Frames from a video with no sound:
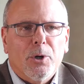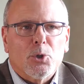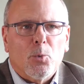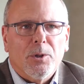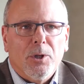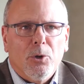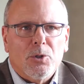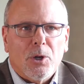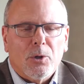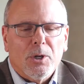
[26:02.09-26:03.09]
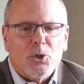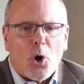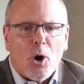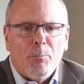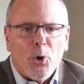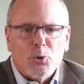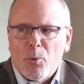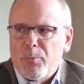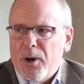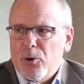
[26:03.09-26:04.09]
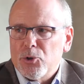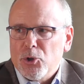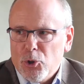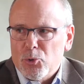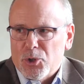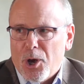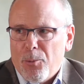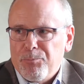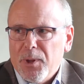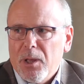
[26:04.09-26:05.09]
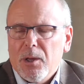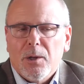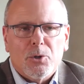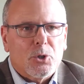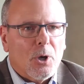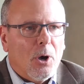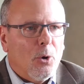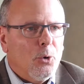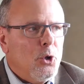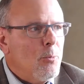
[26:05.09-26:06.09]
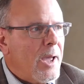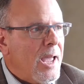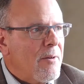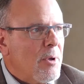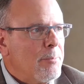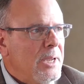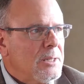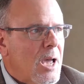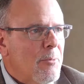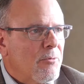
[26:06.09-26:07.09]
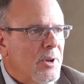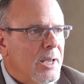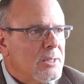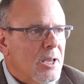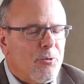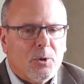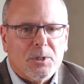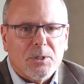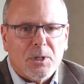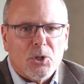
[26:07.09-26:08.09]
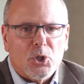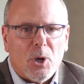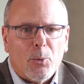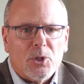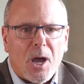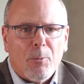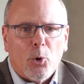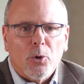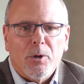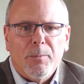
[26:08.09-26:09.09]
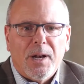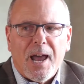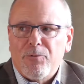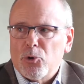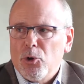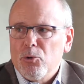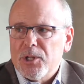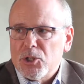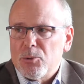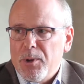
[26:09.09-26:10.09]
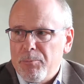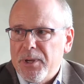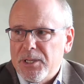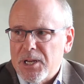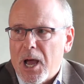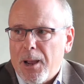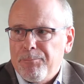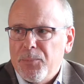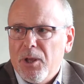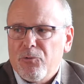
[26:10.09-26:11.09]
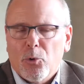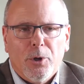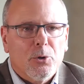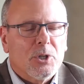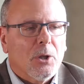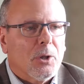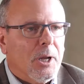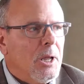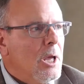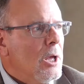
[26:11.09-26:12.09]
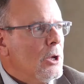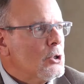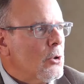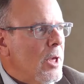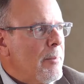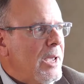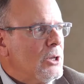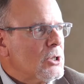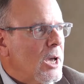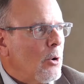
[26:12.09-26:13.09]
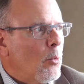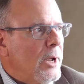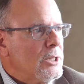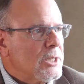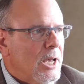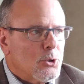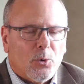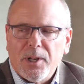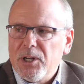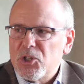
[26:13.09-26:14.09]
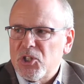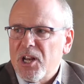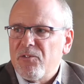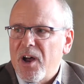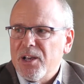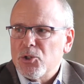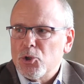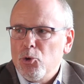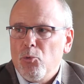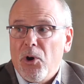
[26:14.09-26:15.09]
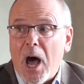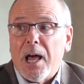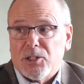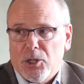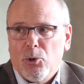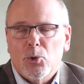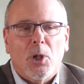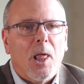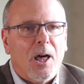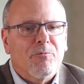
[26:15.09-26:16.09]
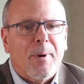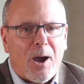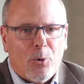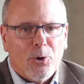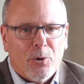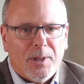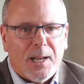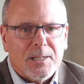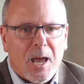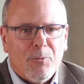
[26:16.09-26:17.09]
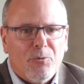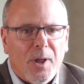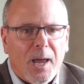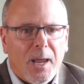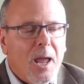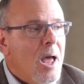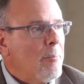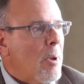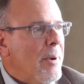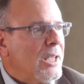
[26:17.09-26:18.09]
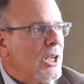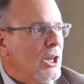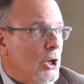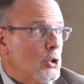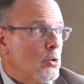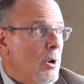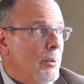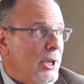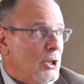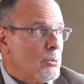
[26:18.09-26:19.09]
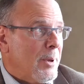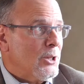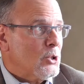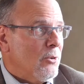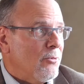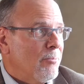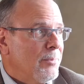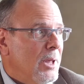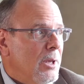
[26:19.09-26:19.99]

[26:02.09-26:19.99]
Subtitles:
periods when the utilities are most prepared to do so. So you may have a peak time of day, say for instance in the summertime, early to mid-afternoon tends to be a peak time for a utility. So they may design a rate schedule that incentivizes you not to use a lot of power during that time of day by making it extremely expensive.